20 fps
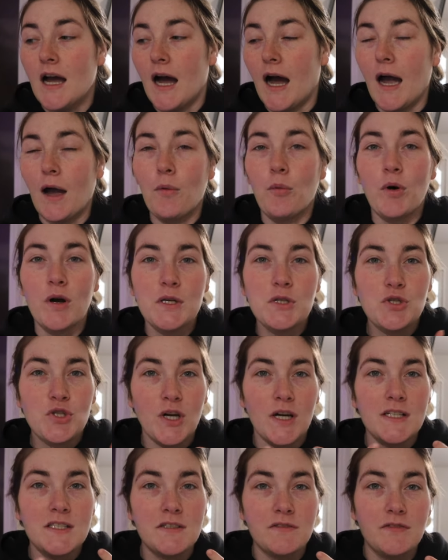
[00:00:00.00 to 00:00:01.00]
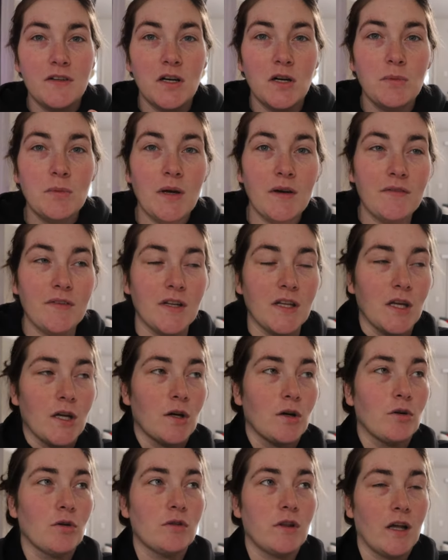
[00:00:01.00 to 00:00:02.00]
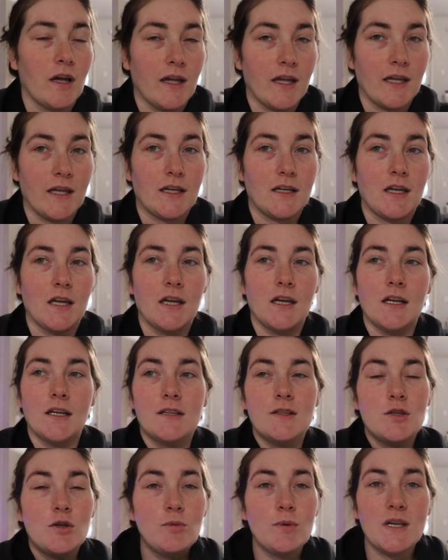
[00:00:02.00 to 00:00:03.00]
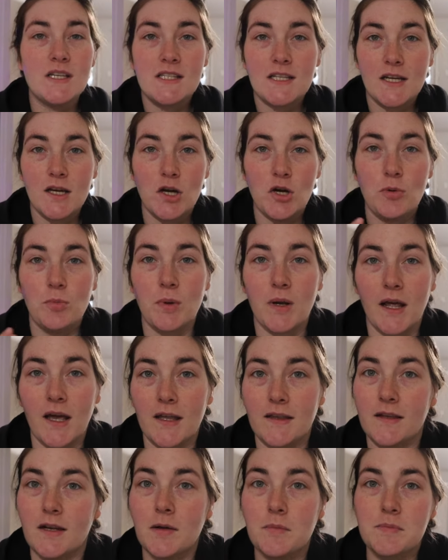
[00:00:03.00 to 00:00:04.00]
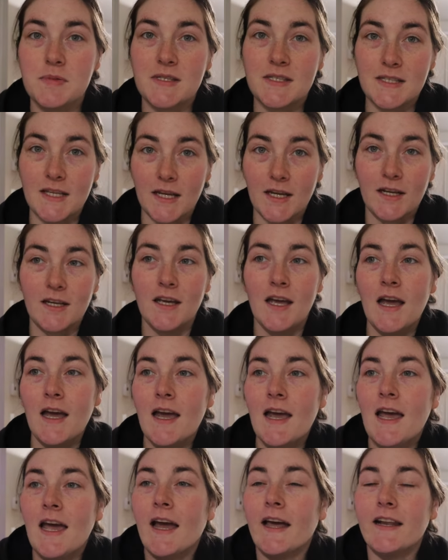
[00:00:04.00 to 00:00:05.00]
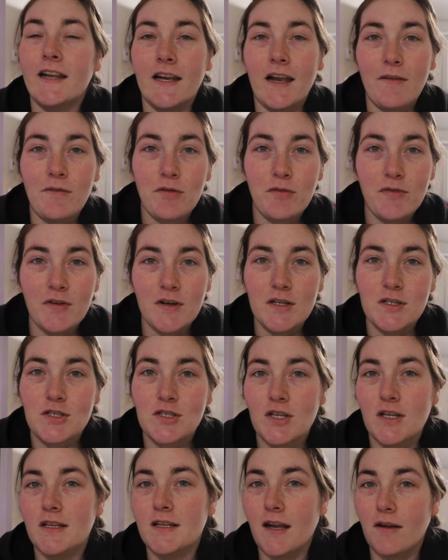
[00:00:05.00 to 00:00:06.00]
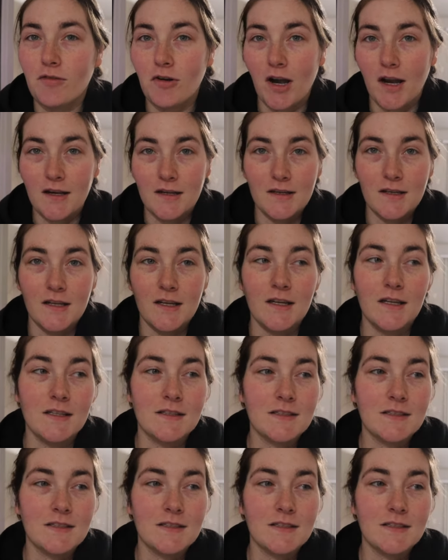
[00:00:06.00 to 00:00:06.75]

I was trying to film a video like two weeks ago, but I ended up sick and I never finished it, never edited it.